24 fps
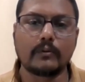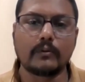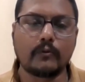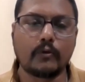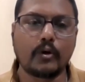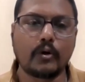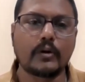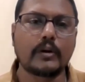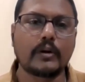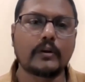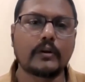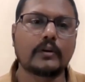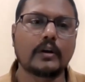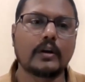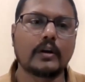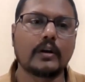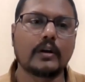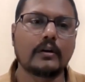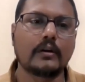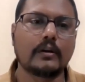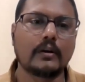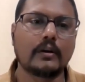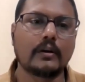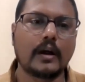forest
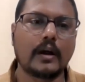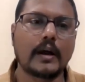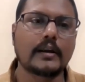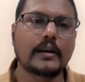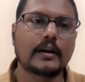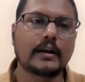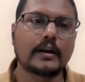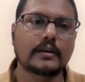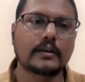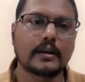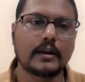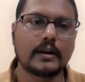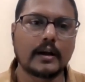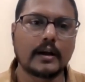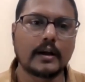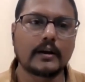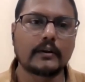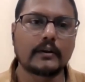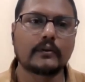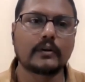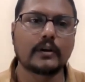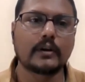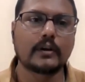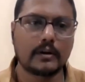and agricultural
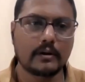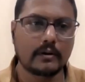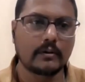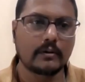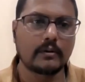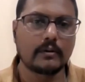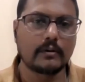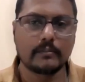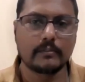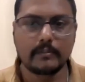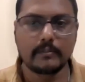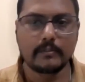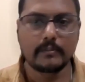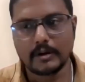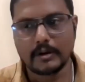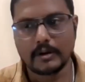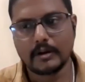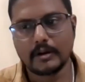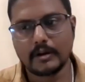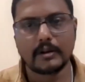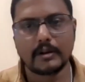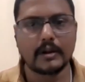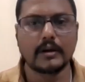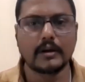lands are
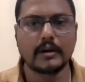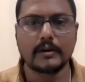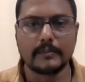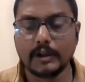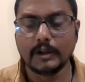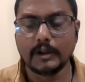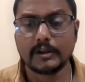there.